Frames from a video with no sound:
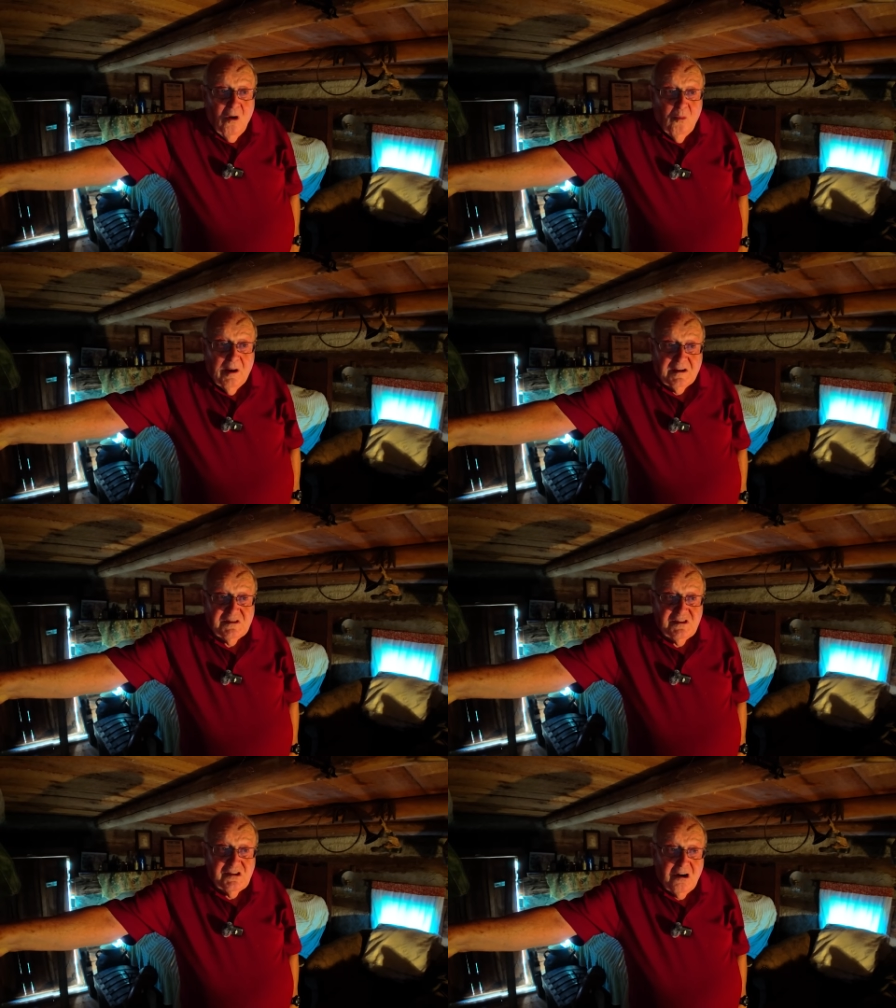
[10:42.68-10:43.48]
home
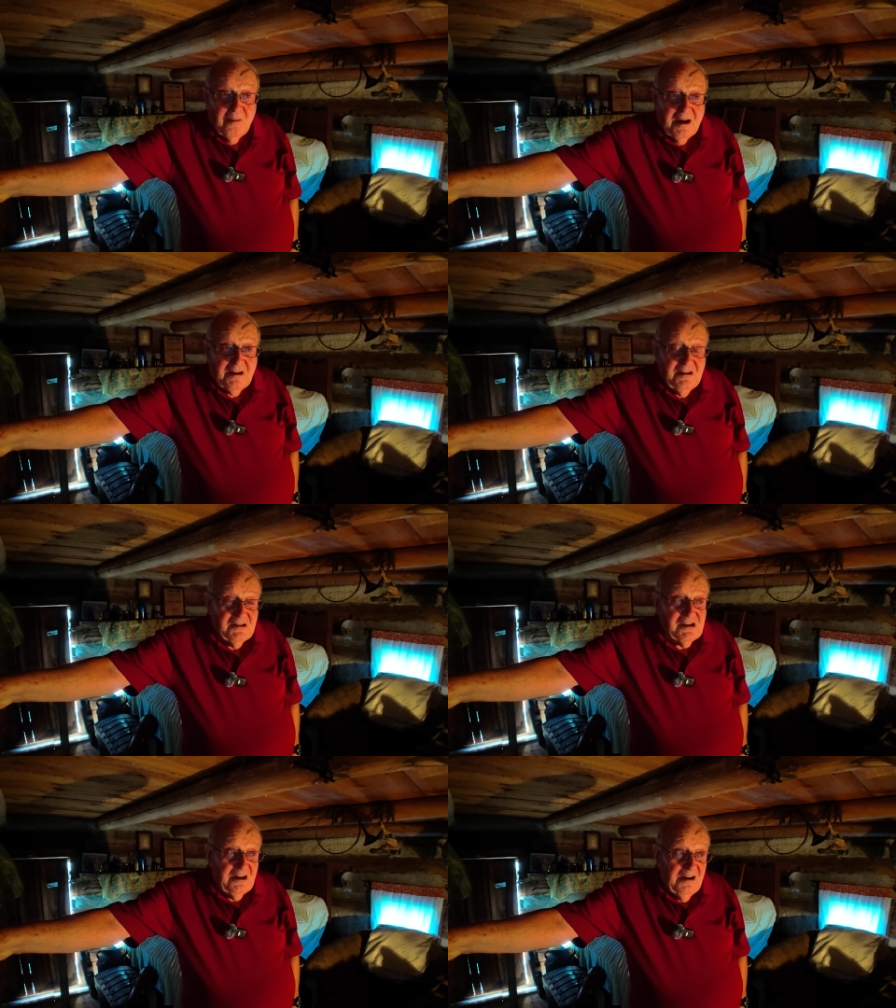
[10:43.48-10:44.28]
place is there. My
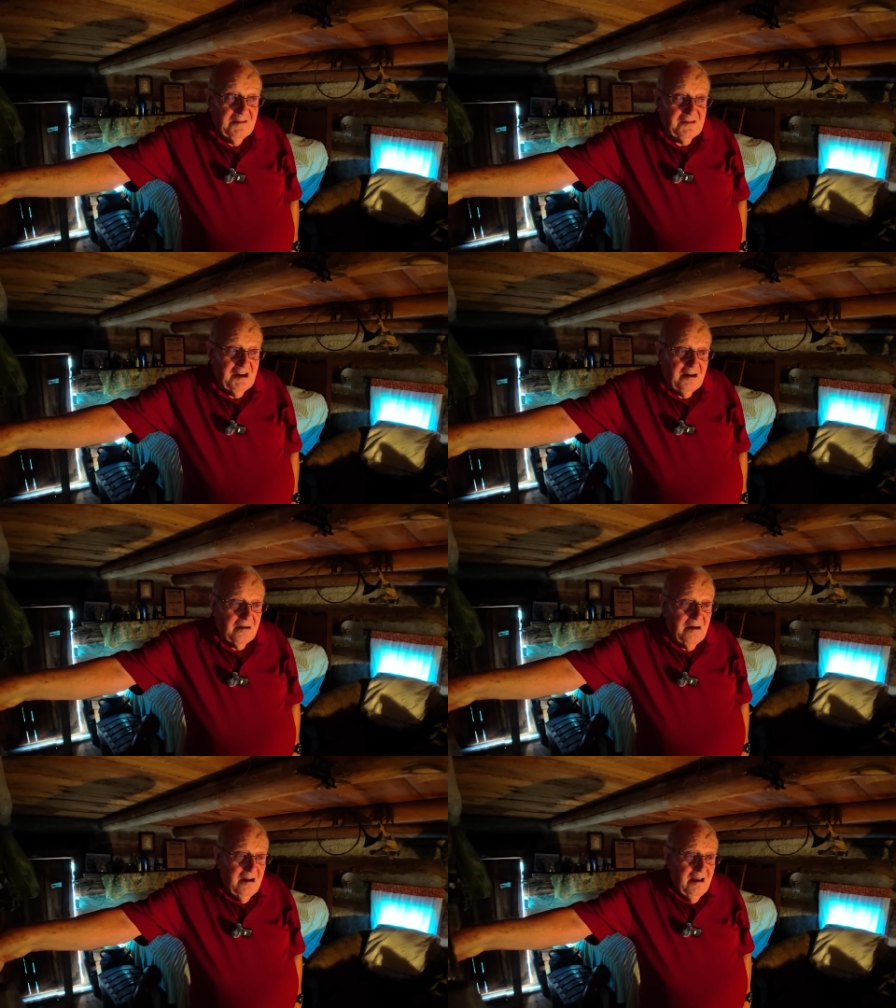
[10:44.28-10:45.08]
cousin lives
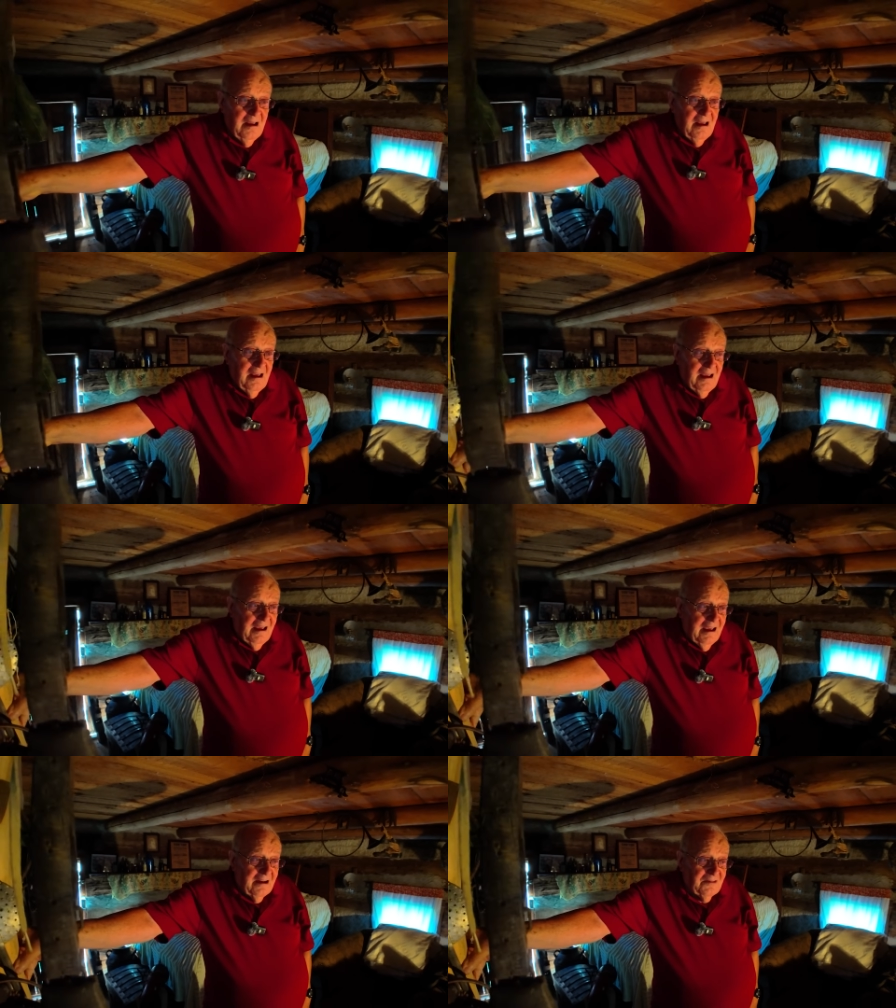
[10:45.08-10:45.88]
there.
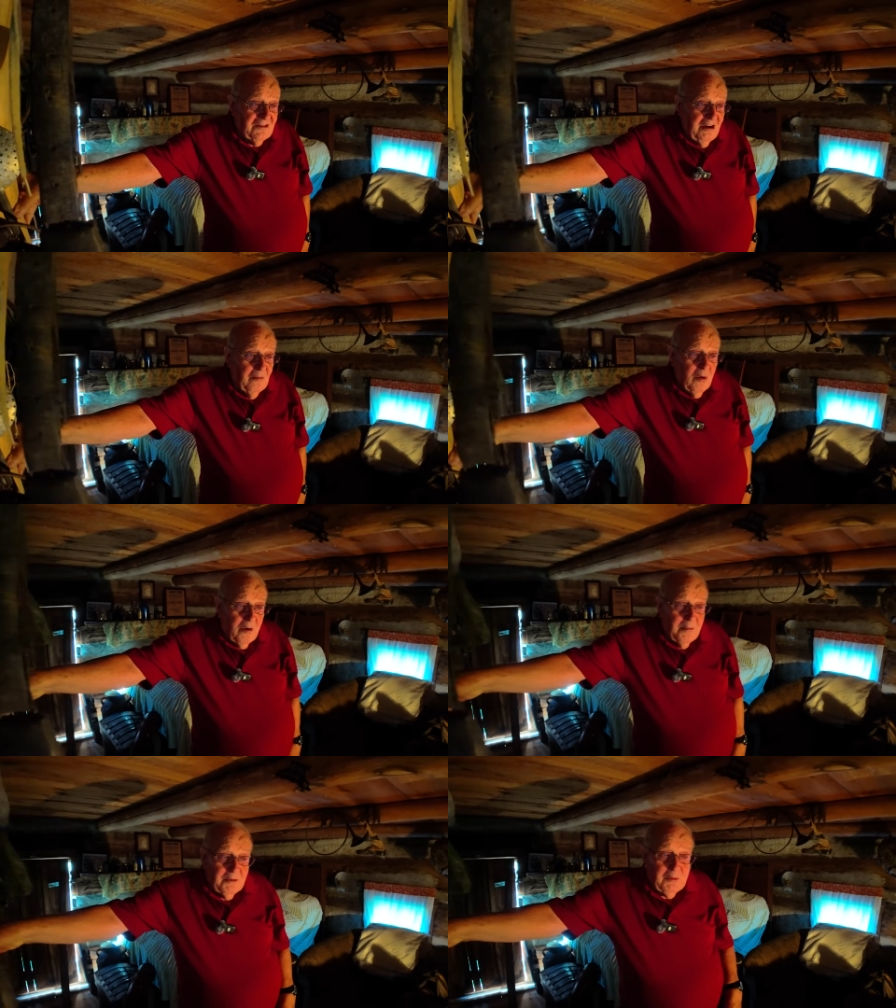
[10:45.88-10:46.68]
And
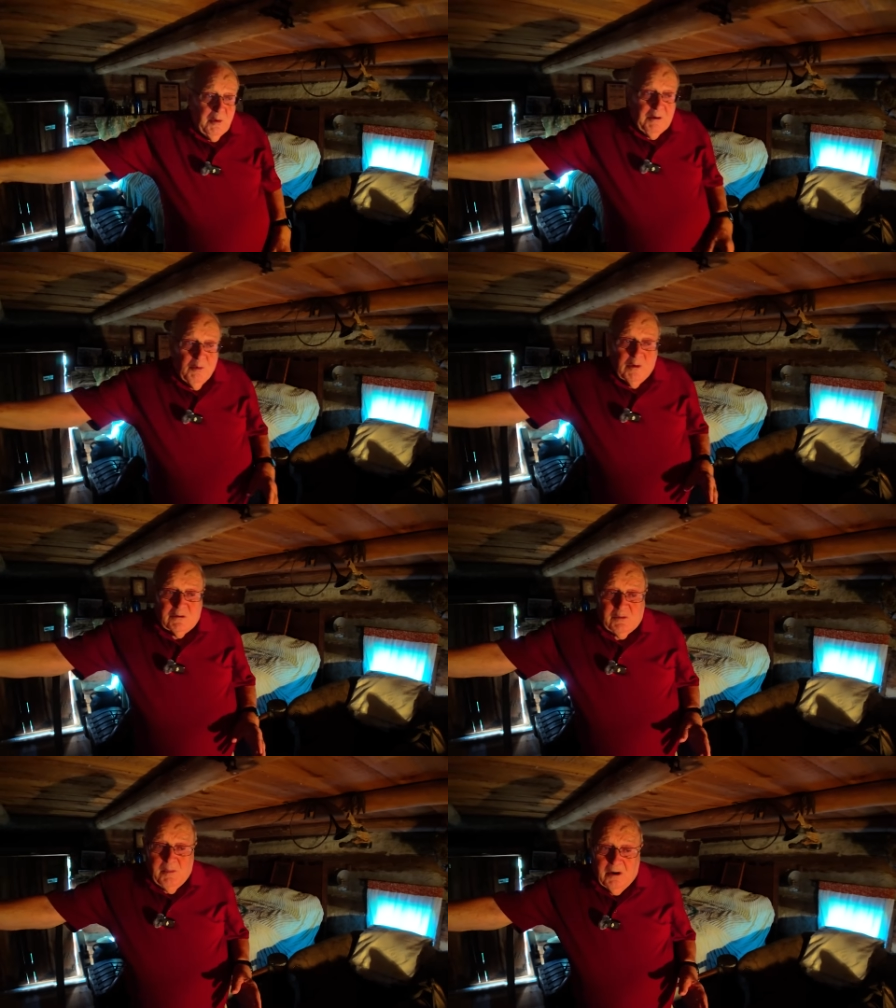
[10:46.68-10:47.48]
somewhere between
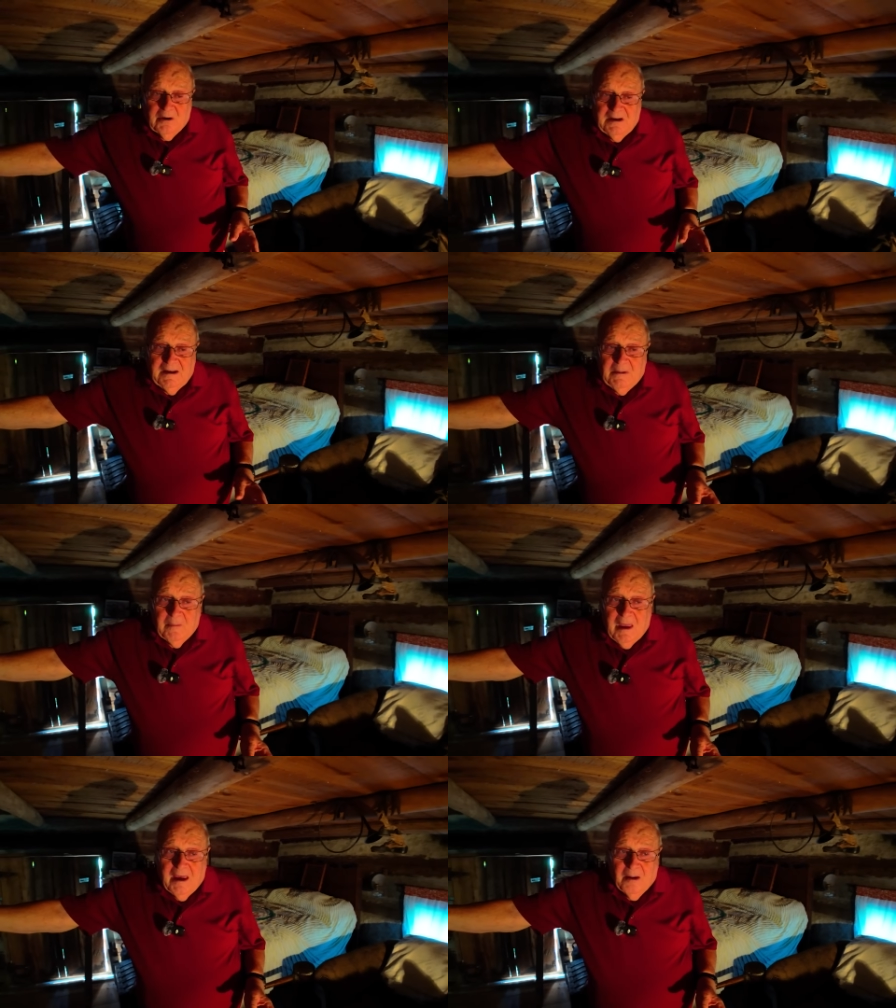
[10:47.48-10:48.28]
Wilkesboro and
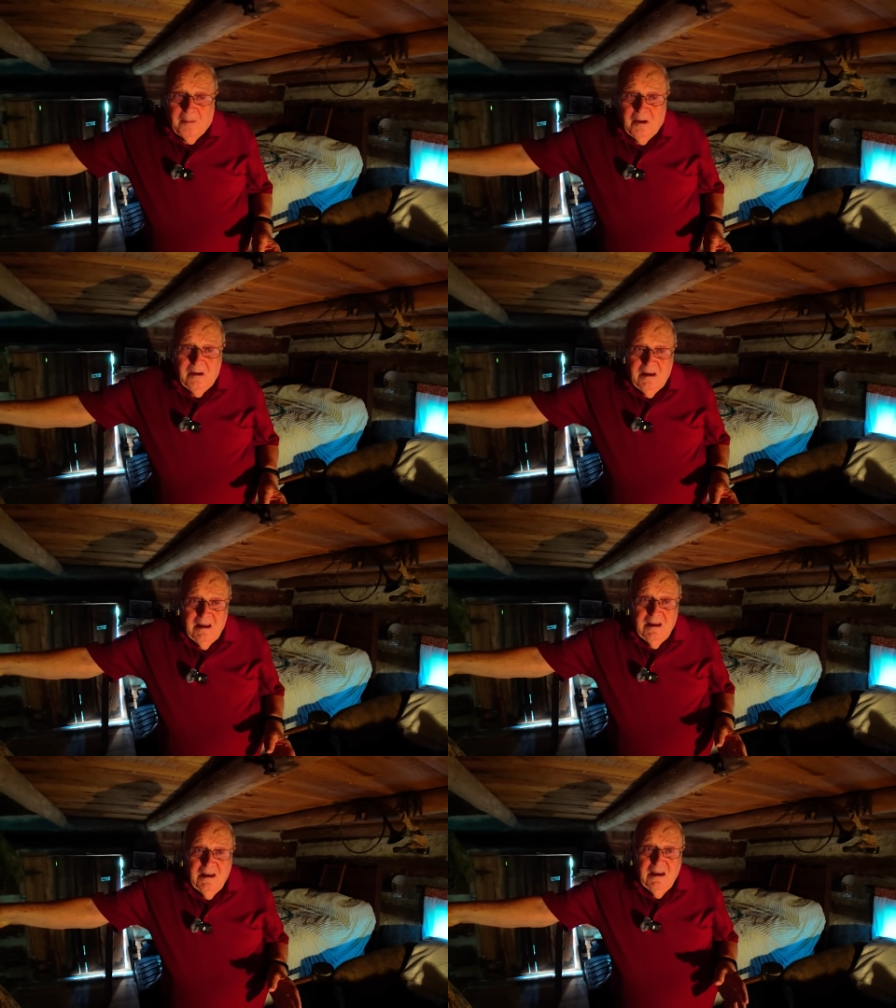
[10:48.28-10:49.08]
Deep Gap,
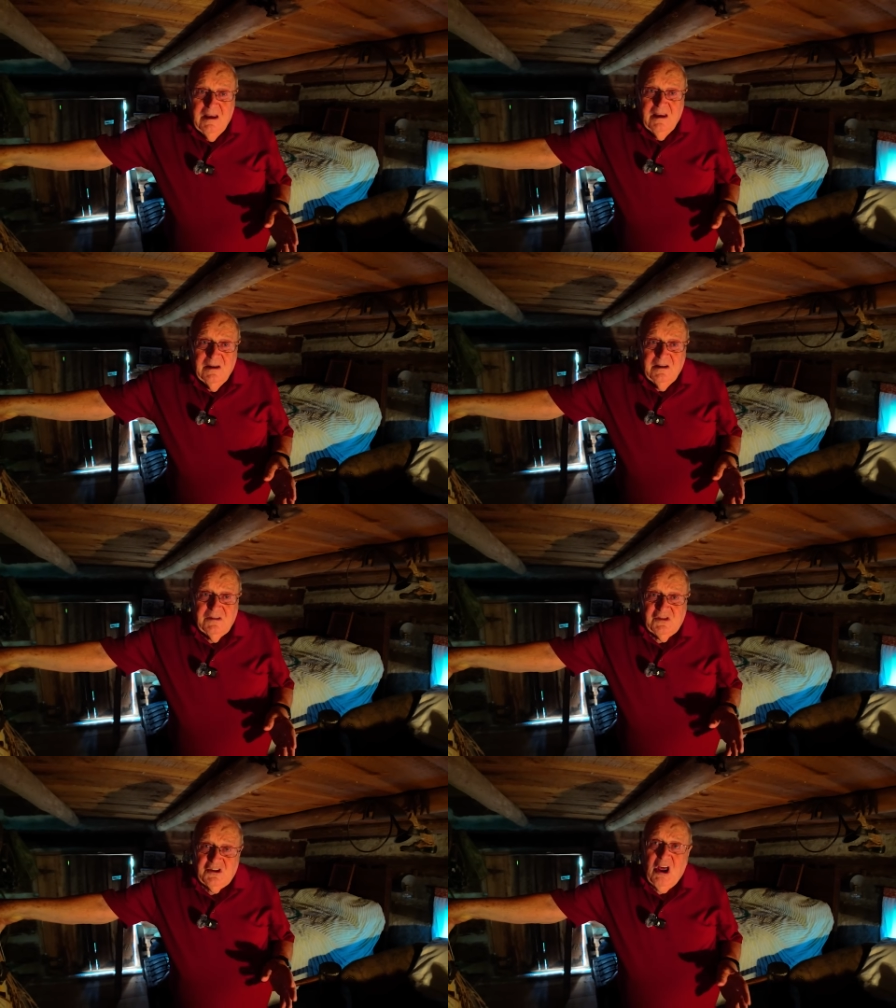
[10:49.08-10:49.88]

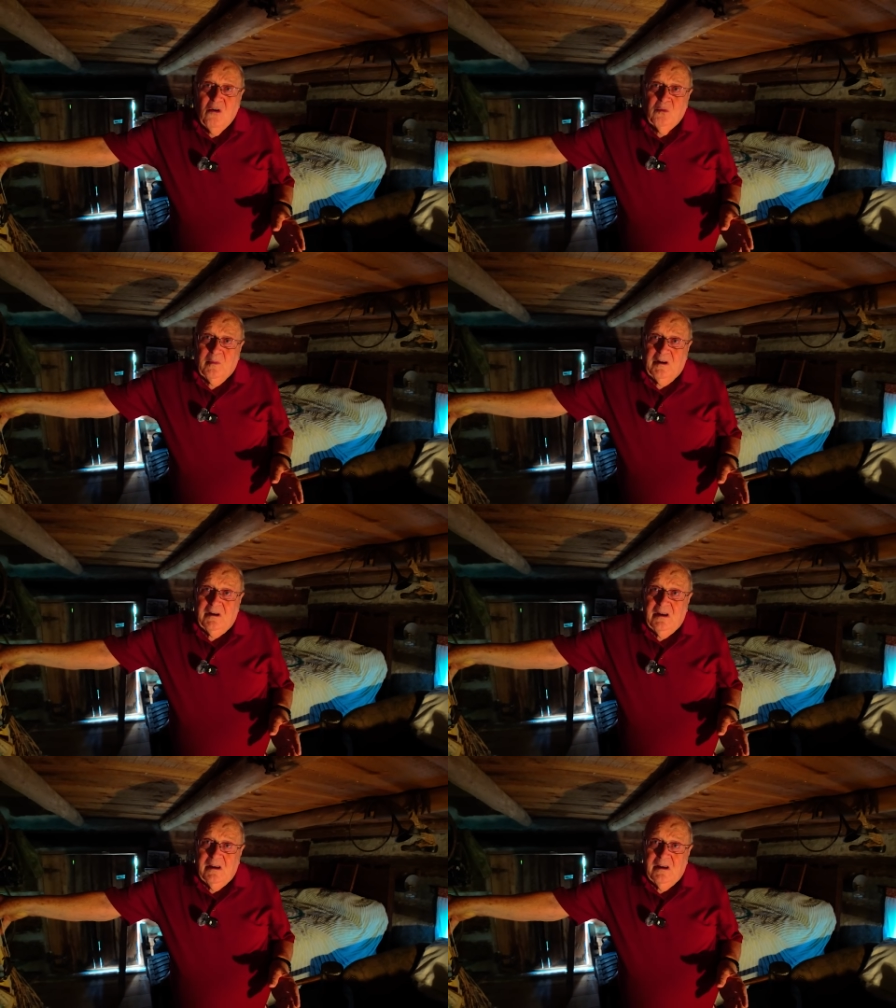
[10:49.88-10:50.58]
Stoneman,